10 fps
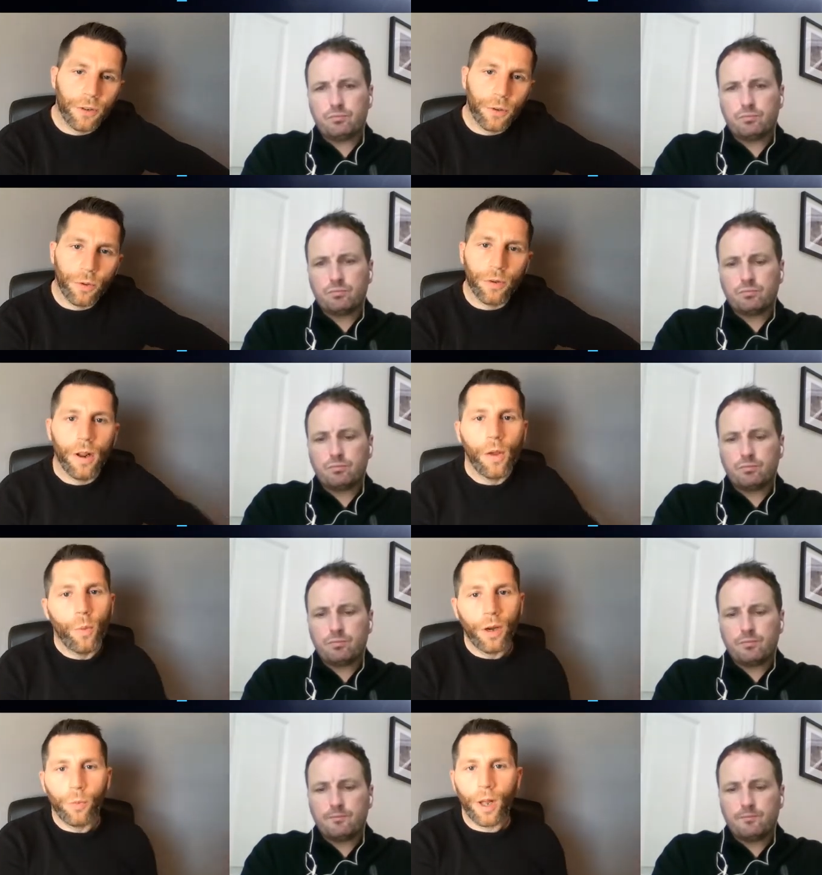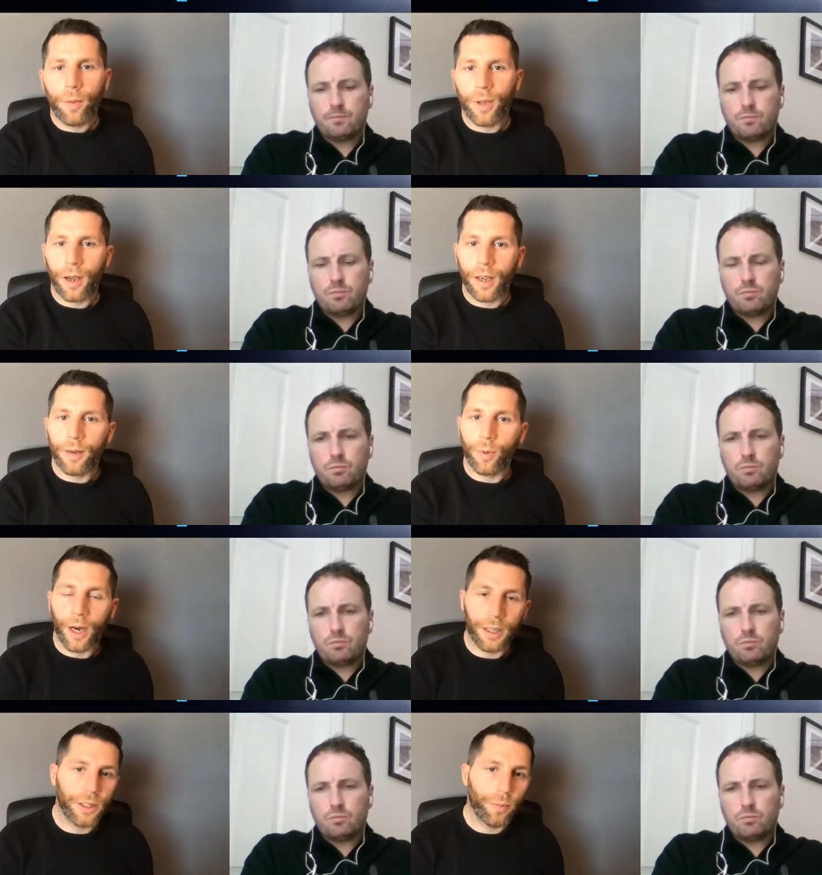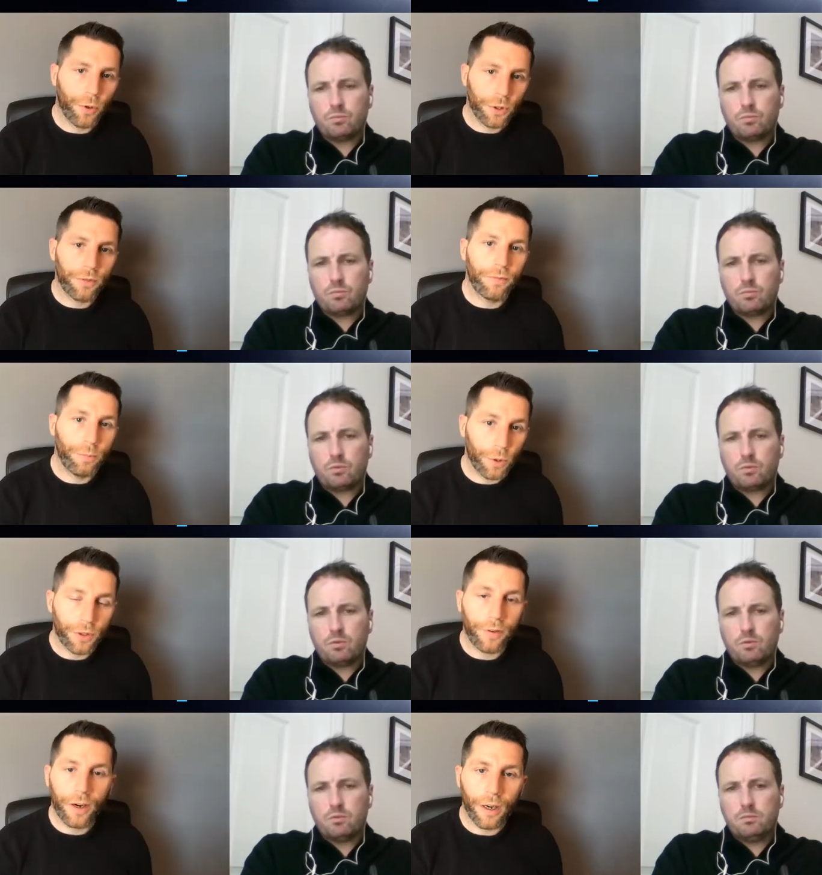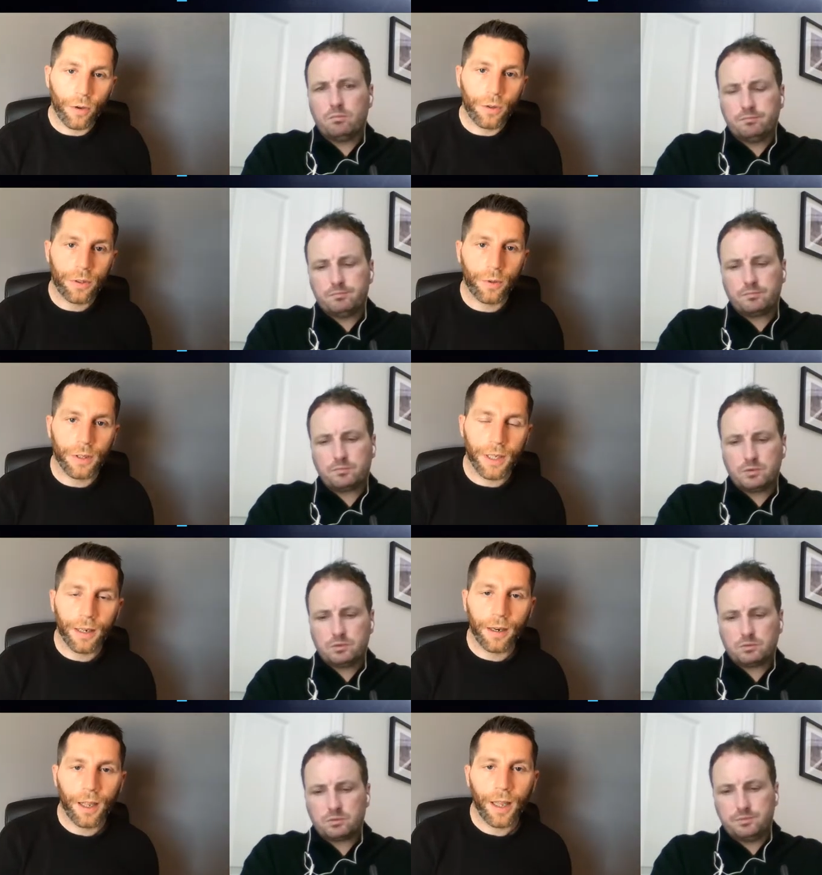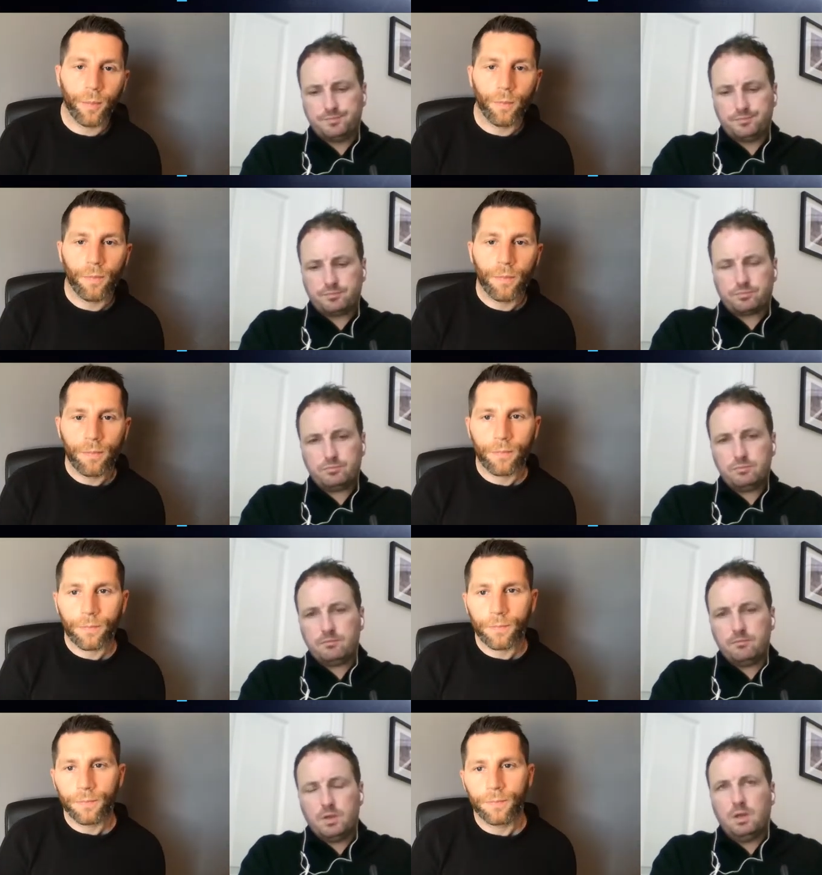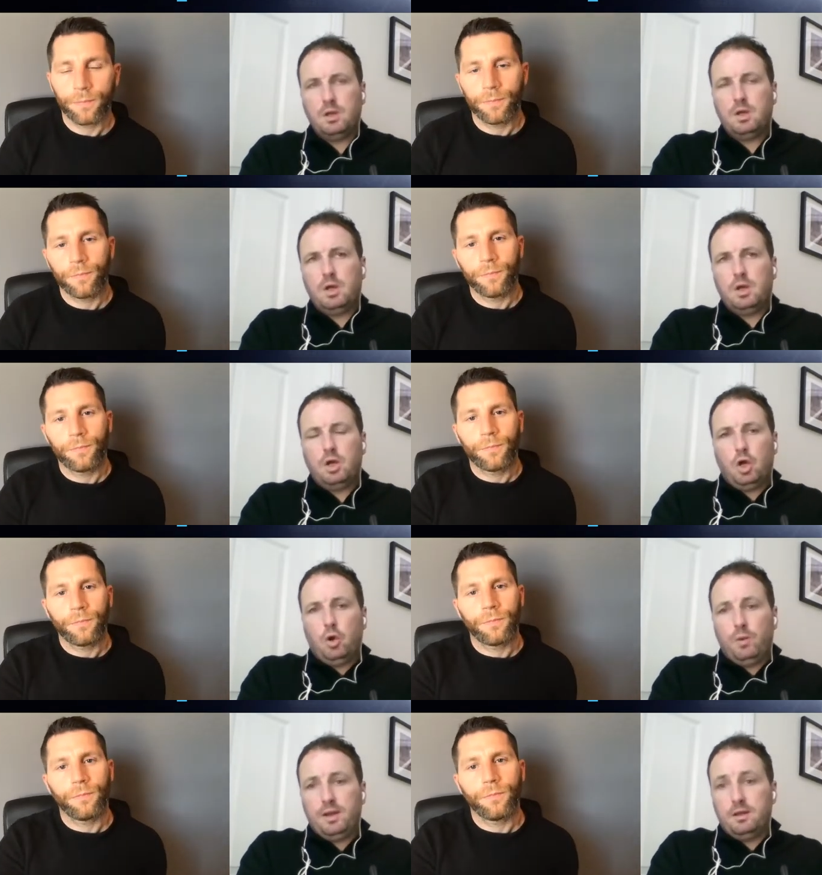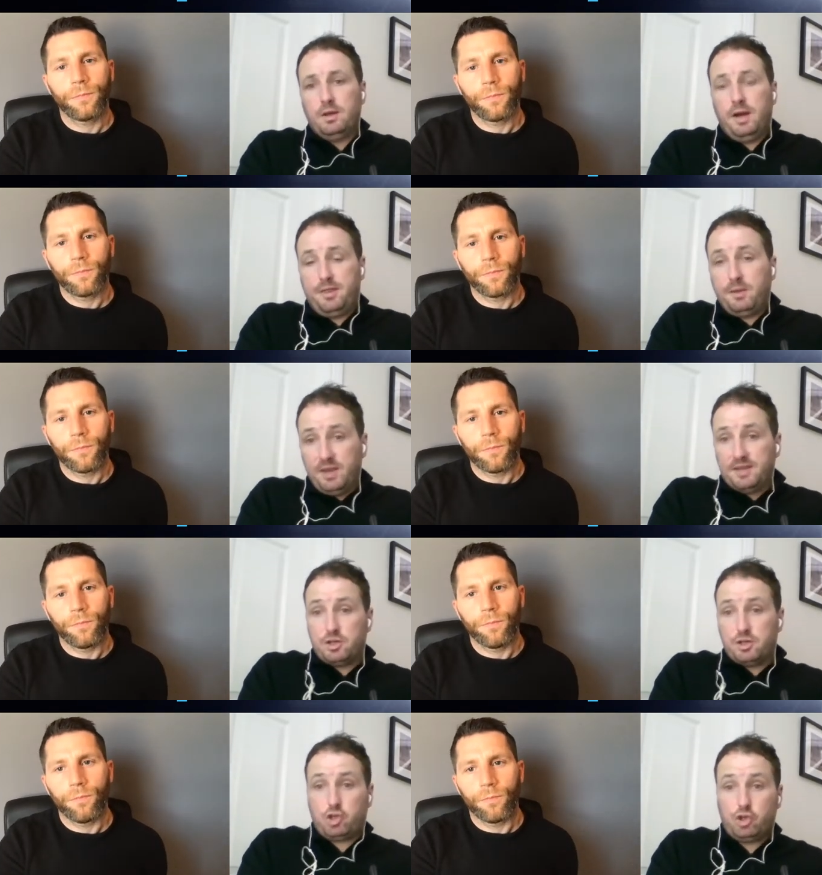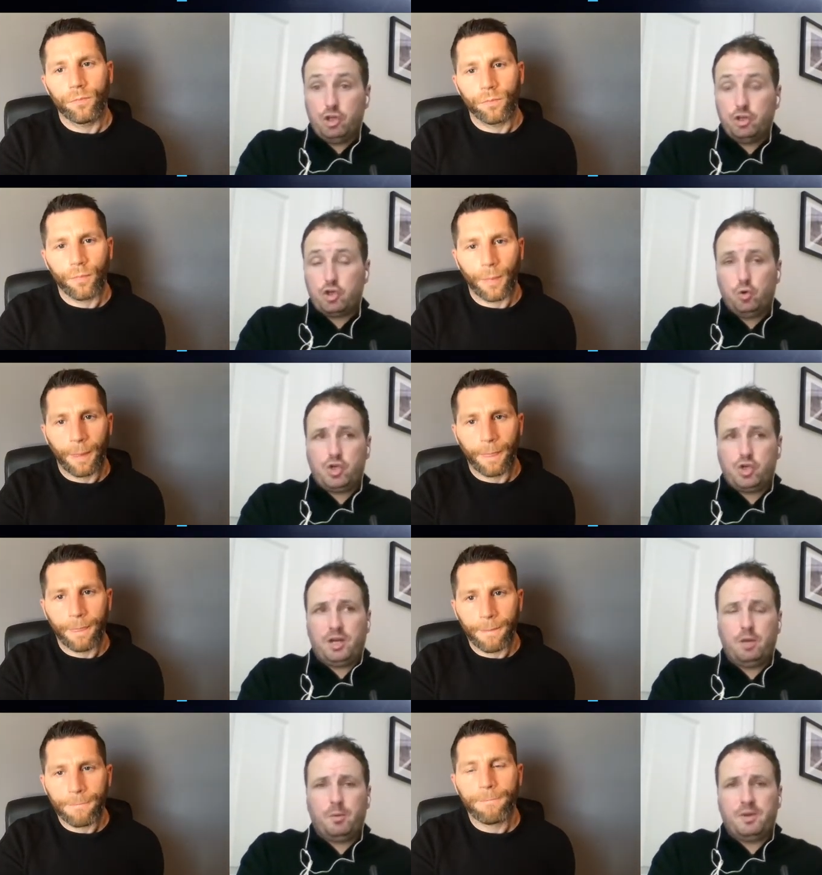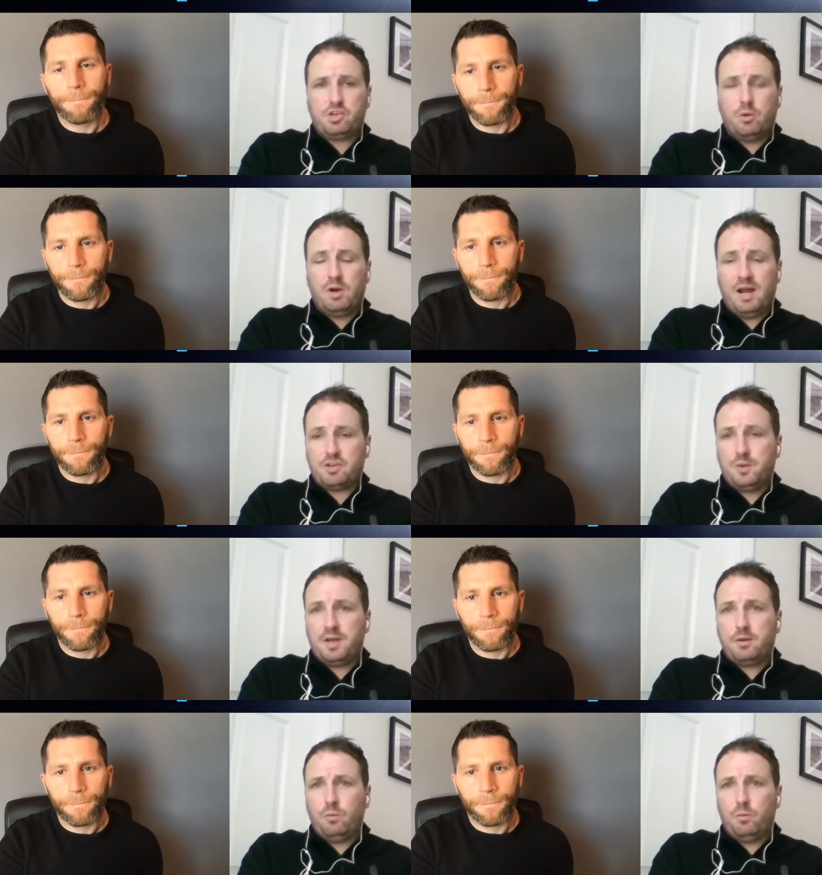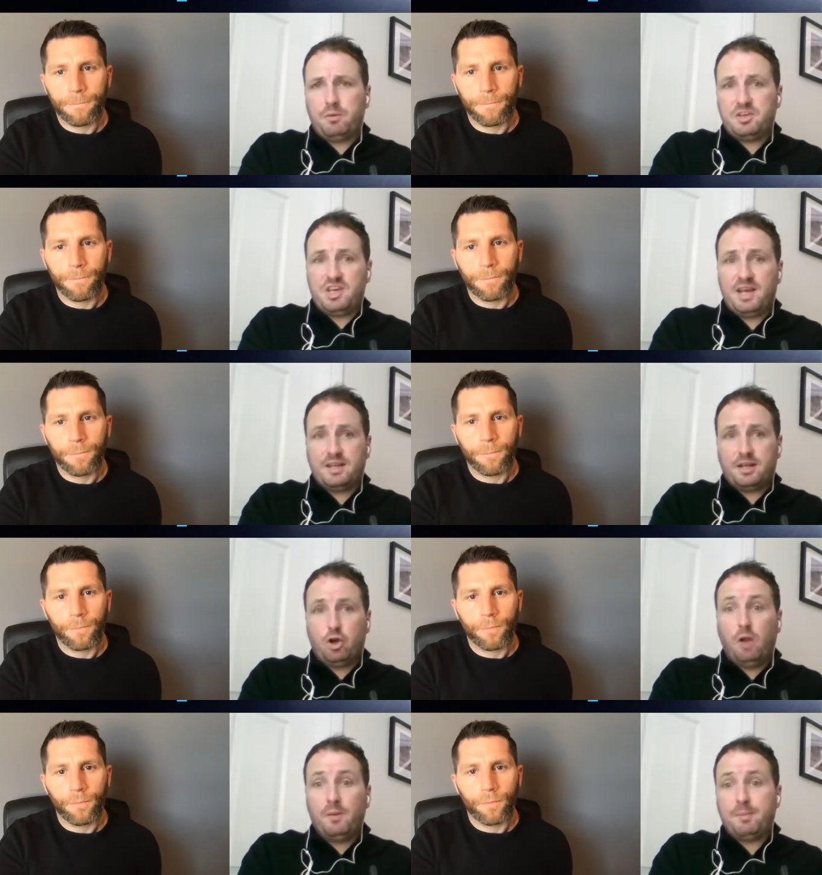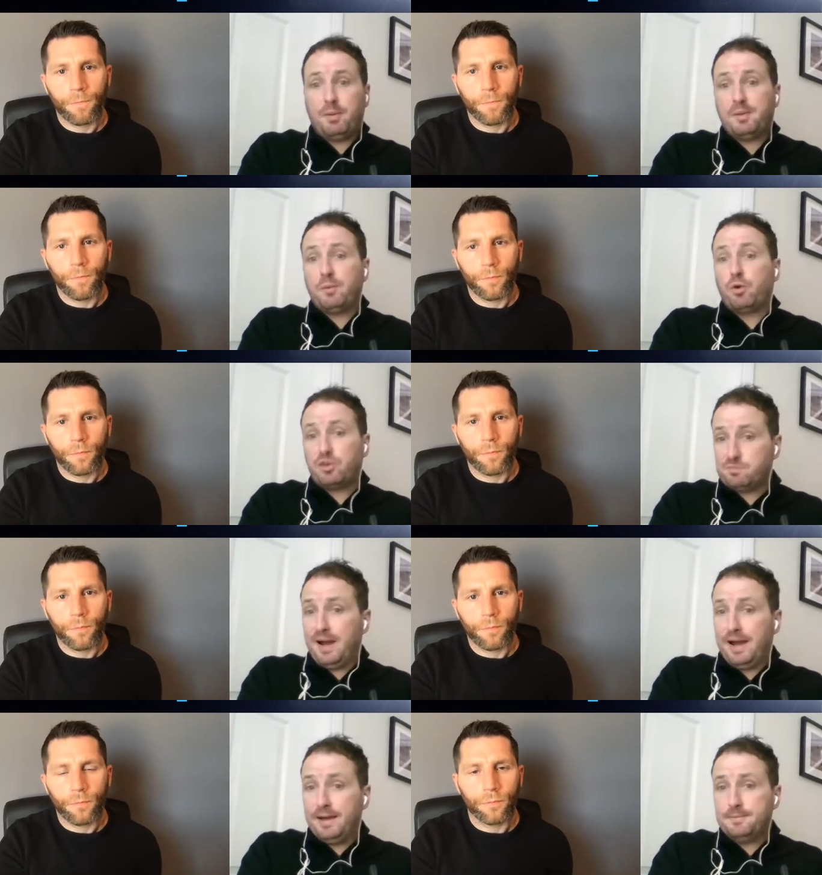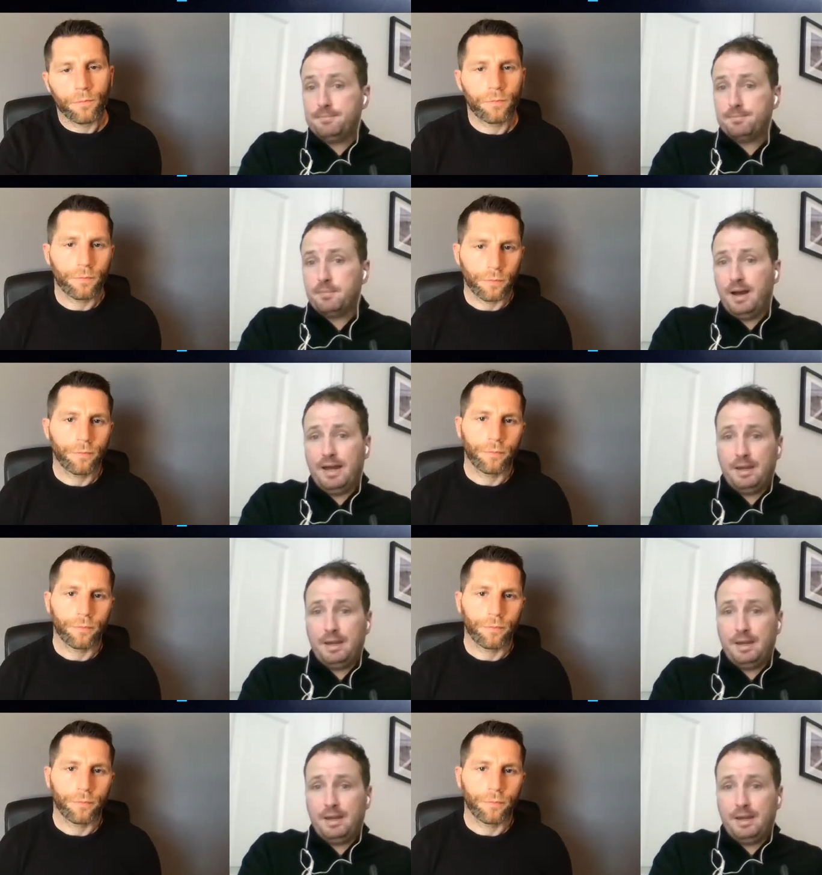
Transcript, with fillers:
Speaker 1: Tyrone? Went well behind, but actually pushed pushed very close towards the end of the game. Well,
Speaker 2: I think we had the discussion on the show, Shane, a couple of weeks ago or last week, where we said that Galway probably weren't as bad, and